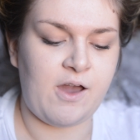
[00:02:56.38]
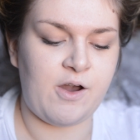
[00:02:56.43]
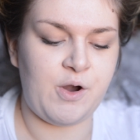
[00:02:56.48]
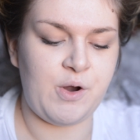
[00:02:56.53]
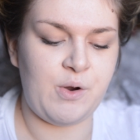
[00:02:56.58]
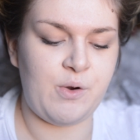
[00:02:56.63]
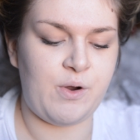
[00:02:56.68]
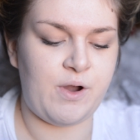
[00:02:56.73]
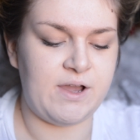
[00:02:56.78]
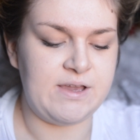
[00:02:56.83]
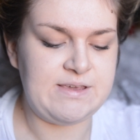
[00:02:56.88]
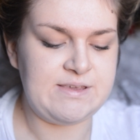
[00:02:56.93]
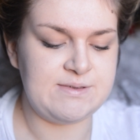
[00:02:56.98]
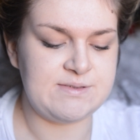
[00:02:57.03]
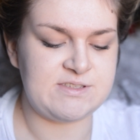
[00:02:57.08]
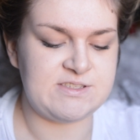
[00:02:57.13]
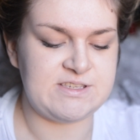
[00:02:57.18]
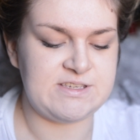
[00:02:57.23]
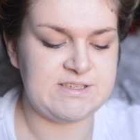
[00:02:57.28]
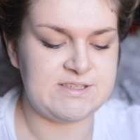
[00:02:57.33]
Or I
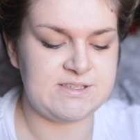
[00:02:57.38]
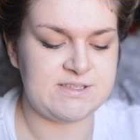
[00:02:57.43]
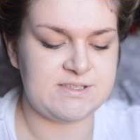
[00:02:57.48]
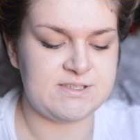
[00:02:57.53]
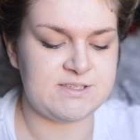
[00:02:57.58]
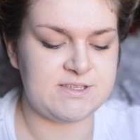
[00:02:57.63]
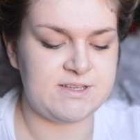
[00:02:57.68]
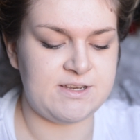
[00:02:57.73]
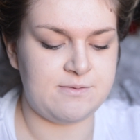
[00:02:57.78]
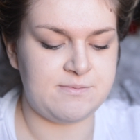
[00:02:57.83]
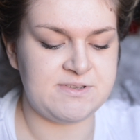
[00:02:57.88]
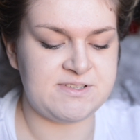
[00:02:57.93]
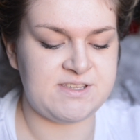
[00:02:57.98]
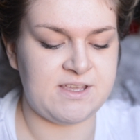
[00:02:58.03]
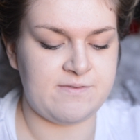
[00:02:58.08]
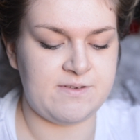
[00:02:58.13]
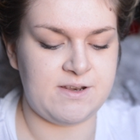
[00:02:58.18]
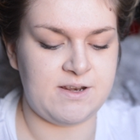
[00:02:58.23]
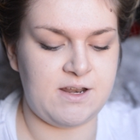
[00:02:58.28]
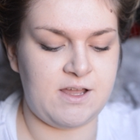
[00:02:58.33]
use this number
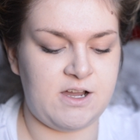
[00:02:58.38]
7